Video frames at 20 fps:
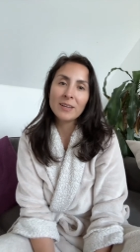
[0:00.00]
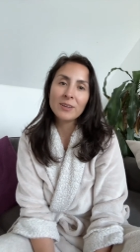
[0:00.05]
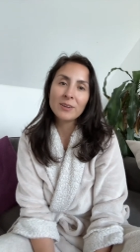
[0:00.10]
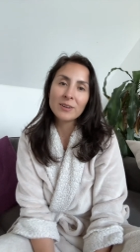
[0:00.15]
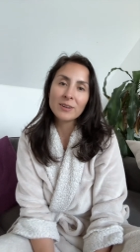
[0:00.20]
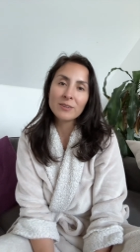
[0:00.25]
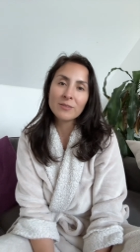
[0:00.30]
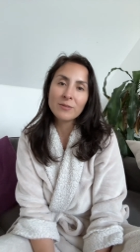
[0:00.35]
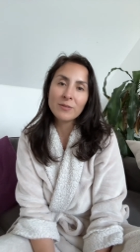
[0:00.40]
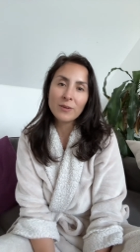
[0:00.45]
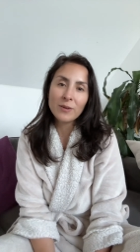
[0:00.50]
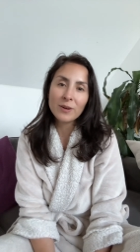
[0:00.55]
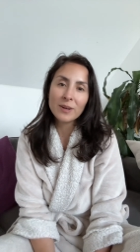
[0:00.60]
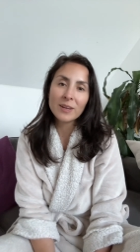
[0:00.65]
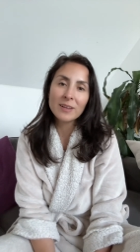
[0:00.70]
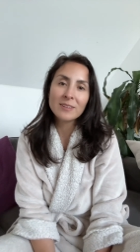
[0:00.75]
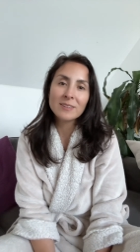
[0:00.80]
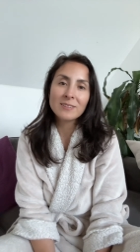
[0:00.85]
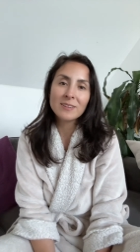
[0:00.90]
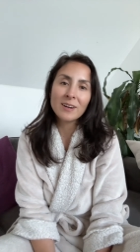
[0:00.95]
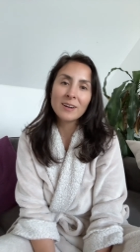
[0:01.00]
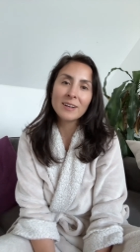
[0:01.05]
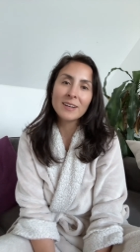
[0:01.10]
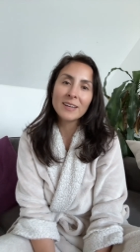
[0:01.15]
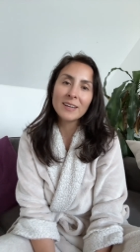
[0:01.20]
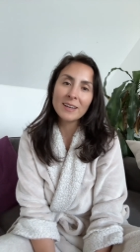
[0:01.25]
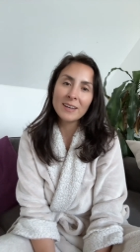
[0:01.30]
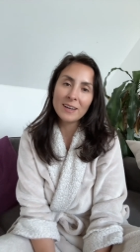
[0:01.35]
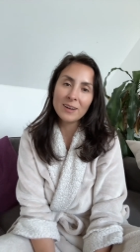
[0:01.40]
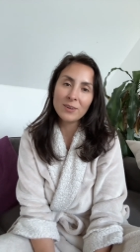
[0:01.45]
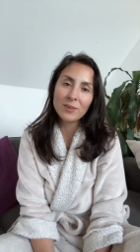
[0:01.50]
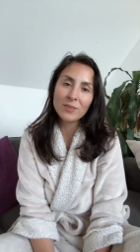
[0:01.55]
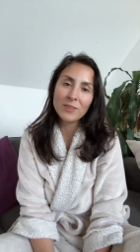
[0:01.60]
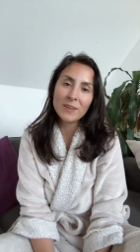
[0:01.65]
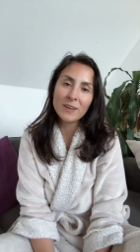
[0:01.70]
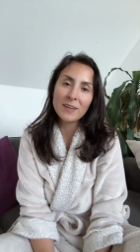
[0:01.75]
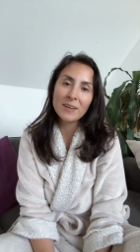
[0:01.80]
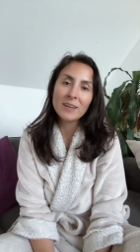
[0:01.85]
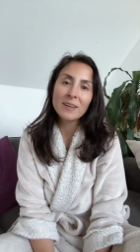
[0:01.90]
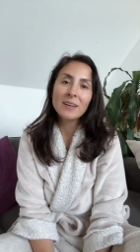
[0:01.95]
you can focus on a
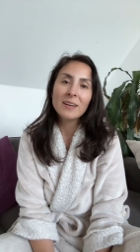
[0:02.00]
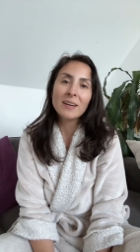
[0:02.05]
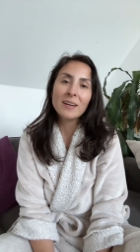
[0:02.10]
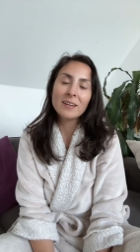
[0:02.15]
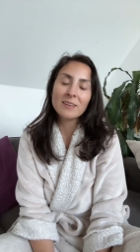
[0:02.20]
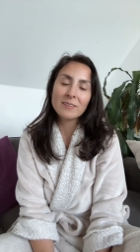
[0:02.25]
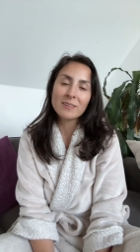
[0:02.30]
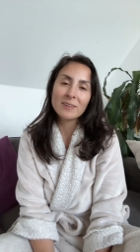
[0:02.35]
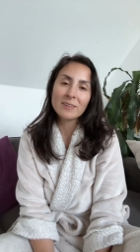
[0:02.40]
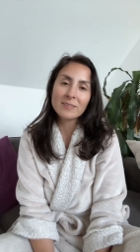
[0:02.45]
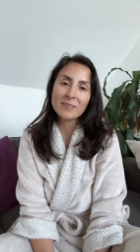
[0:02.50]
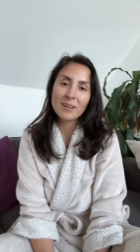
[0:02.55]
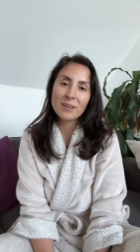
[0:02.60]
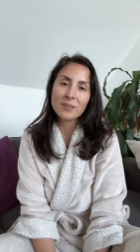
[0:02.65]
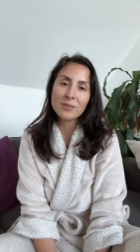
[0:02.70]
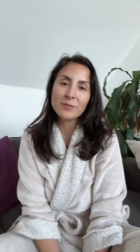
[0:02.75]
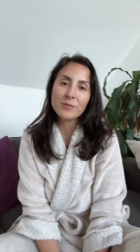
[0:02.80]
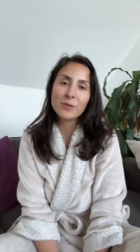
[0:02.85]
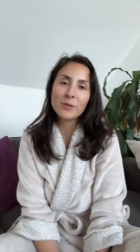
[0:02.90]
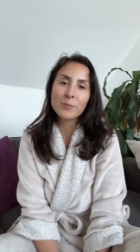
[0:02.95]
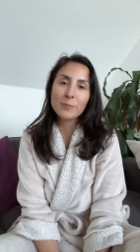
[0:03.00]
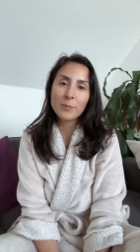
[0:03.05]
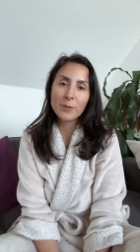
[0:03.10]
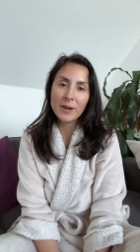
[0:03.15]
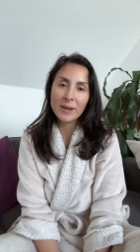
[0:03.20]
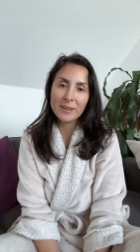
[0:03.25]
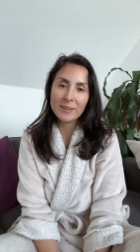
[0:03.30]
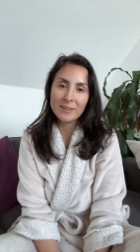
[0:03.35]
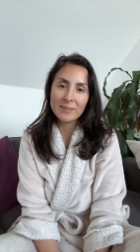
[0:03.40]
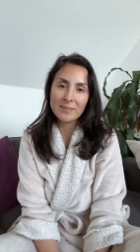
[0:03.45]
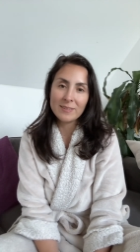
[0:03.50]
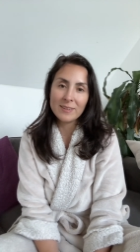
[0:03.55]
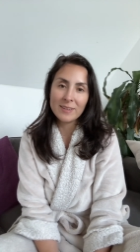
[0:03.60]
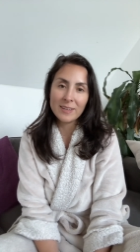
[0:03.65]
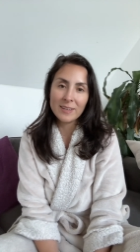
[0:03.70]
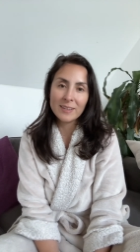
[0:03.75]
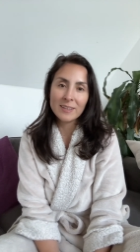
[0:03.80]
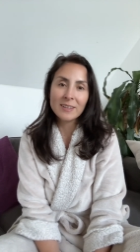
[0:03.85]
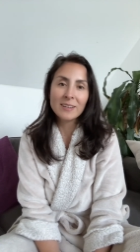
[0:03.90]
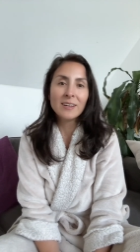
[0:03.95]
healthy and successful pregnancy,
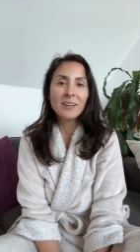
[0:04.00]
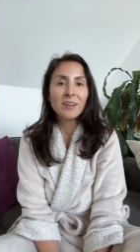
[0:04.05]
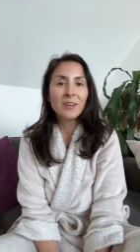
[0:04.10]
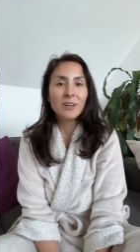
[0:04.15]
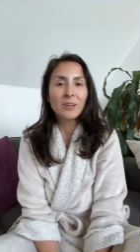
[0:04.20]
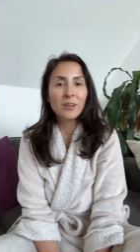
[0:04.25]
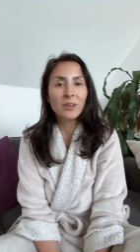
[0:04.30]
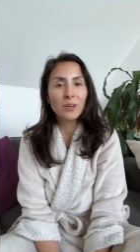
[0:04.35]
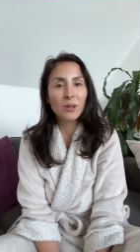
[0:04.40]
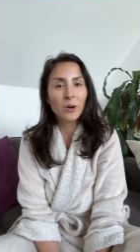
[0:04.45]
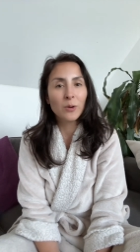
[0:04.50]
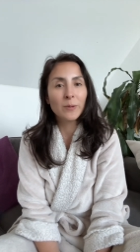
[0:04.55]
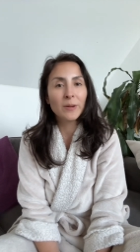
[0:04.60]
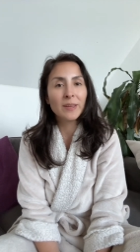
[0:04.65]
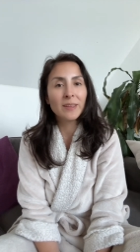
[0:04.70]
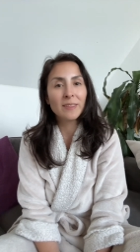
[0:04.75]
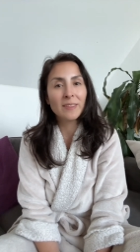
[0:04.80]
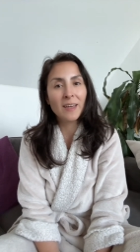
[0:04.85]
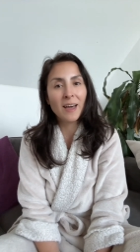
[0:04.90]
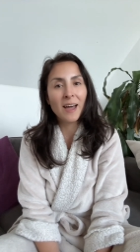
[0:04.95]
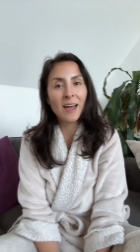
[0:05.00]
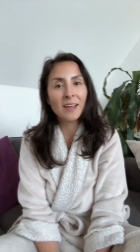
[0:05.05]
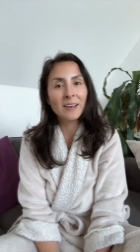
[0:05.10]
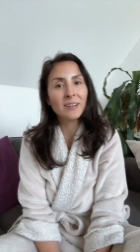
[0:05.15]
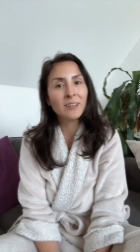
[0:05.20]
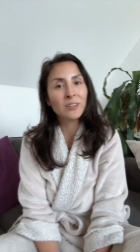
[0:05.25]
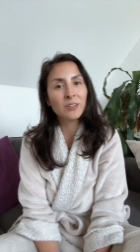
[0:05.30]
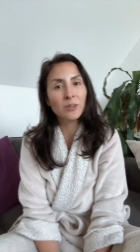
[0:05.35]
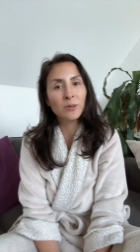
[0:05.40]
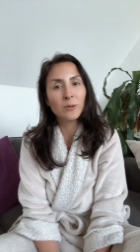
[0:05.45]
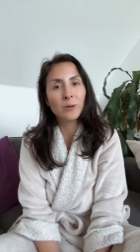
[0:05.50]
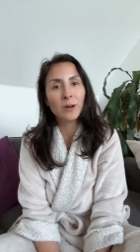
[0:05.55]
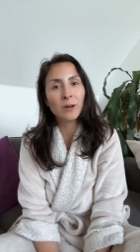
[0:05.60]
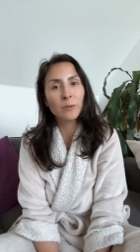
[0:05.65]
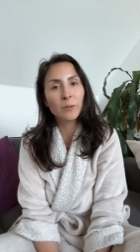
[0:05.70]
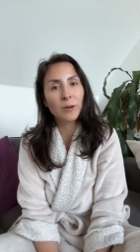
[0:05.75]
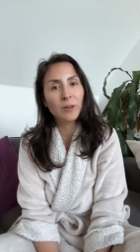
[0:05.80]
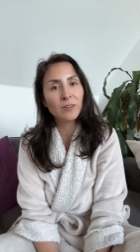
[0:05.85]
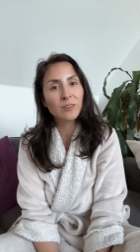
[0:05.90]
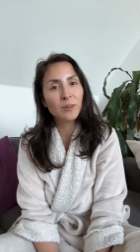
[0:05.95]
knowing that you are
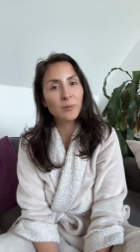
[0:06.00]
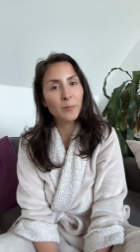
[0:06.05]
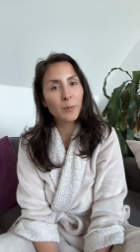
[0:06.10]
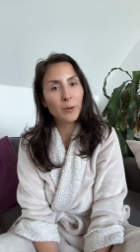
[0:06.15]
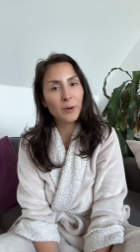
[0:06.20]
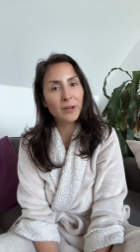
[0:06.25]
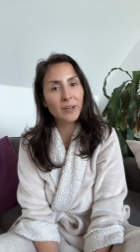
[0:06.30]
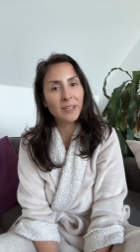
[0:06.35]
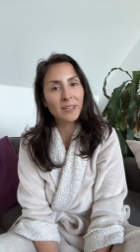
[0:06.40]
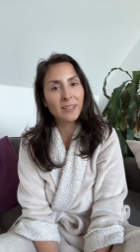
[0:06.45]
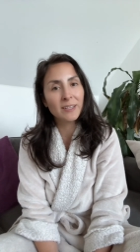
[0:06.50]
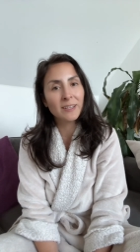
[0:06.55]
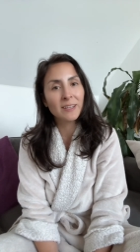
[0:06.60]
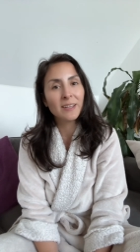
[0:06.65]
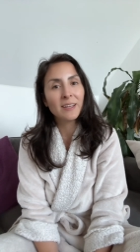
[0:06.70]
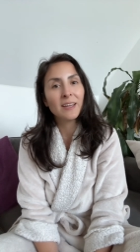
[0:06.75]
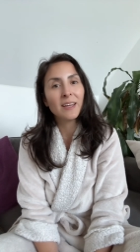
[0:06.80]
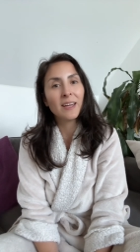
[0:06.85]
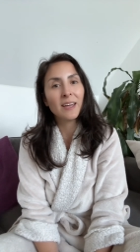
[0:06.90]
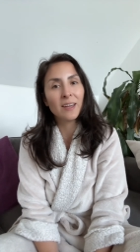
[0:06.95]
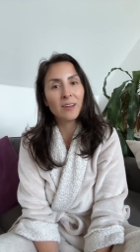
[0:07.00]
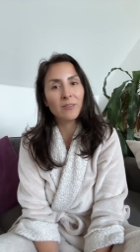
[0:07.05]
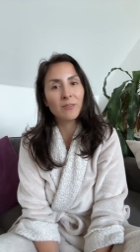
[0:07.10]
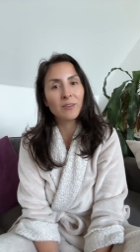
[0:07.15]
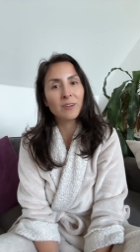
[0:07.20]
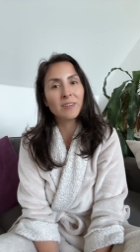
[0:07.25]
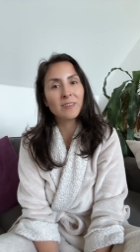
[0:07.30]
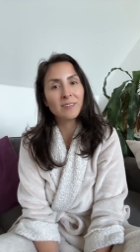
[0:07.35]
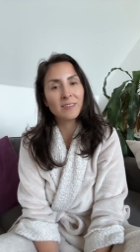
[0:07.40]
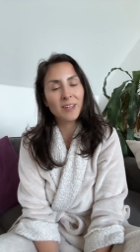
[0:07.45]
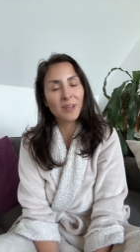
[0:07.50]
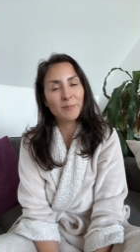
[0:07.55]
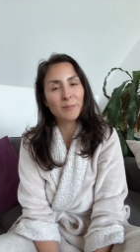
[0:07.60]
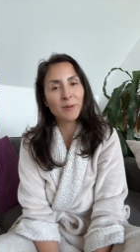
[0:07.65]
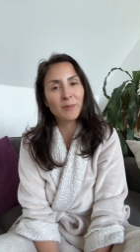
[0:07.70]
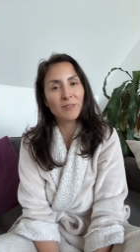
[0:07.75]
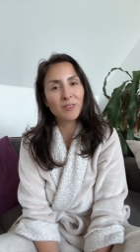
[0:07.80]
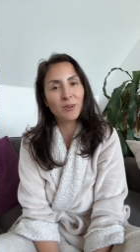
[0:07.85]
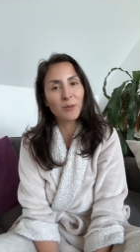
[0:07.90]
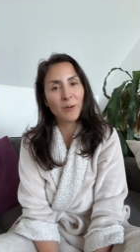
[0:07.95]
well supported every step
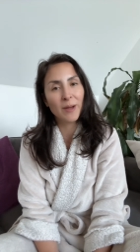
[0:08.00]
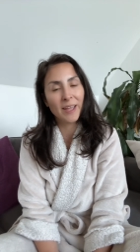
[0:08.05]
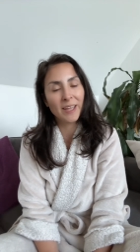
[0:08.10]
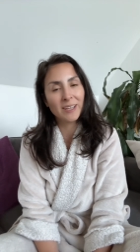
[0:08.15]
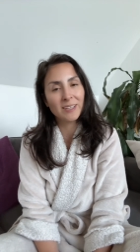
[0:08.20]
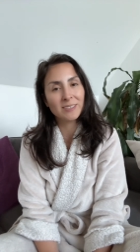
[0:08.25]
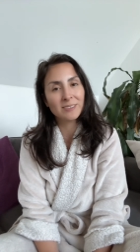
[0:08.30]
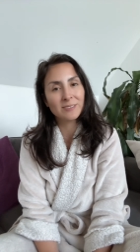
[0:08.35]
of the way.